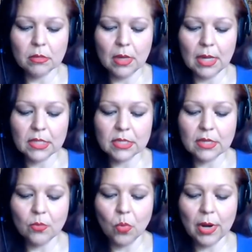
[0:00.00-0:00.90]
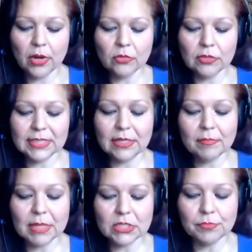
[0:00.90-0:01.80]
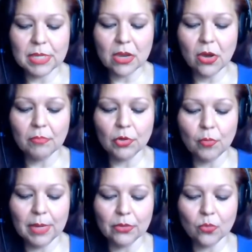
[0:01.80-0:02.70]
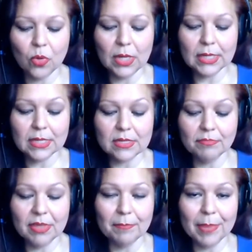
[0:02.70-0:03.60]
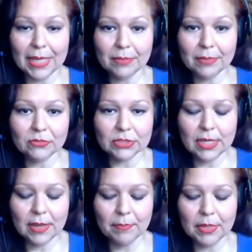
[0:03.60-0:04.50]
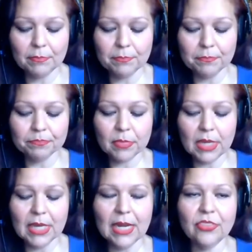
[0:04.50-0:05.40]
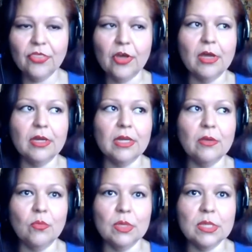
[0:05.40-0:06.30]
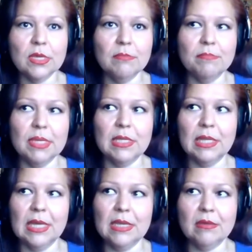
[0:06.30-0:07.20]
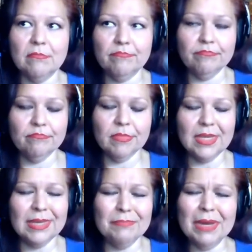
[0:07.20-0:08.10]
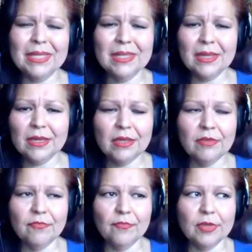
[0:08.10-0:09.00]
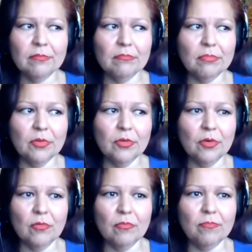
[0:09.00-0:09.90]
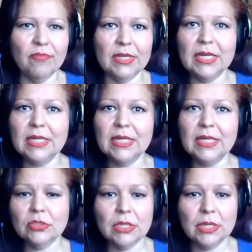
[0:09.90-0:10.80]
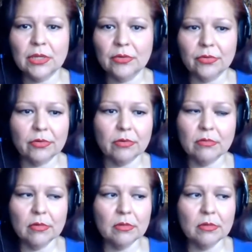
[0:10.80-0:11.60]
I said, why are you telling me to be calm no matter what? Is something bad about to happen? And I thought it was going to be like in my life and, you know, financially or